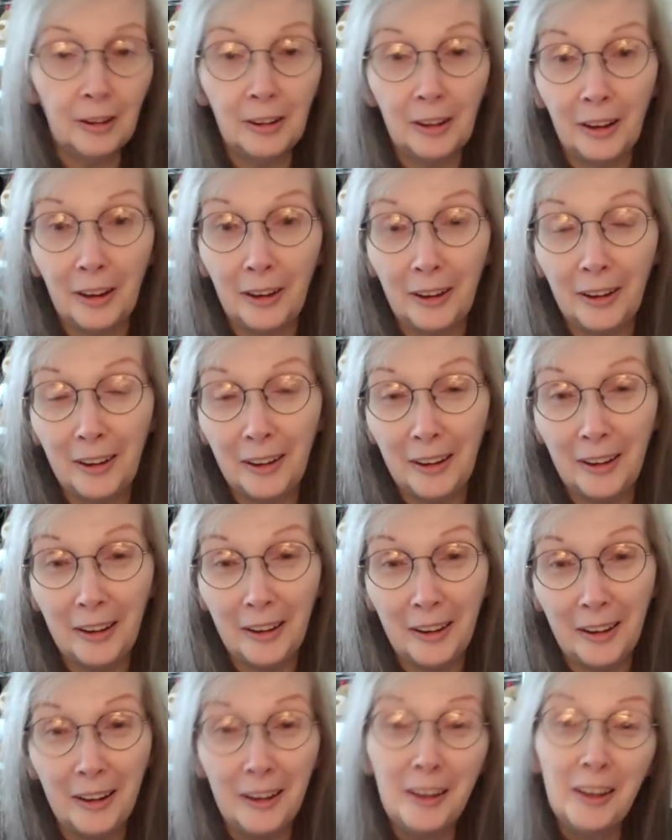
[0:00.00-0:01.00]
Ha ha
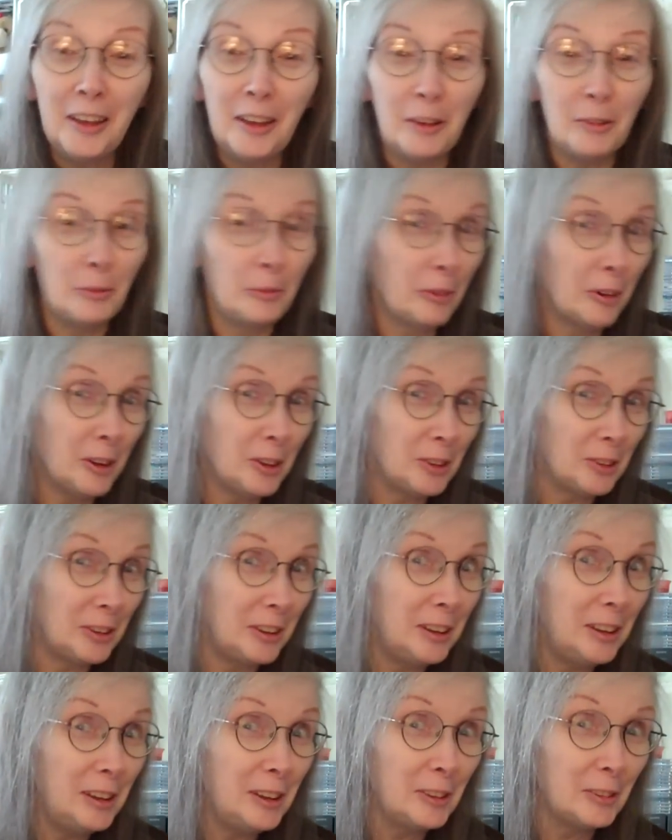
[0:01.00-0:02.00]
ha. It was an
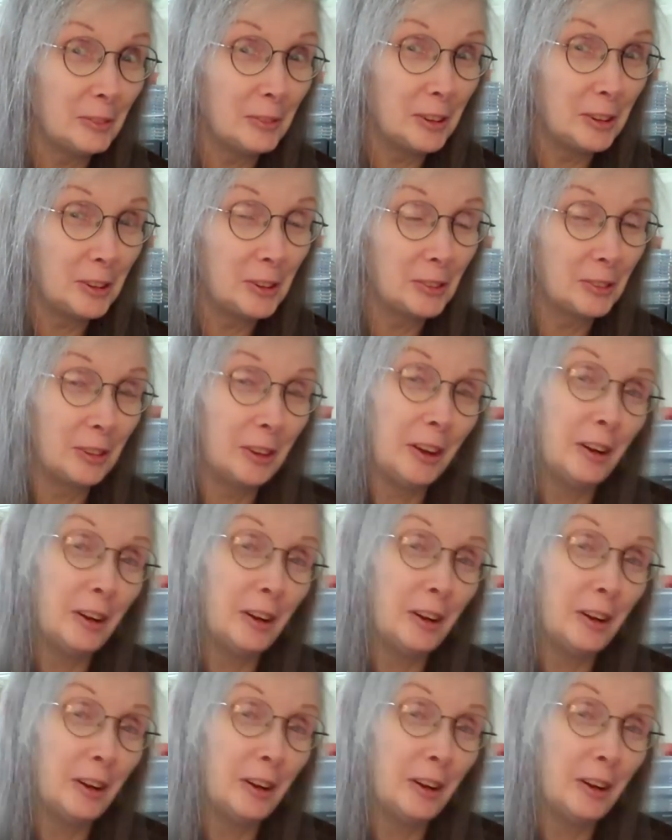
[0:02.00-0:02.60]
E originally.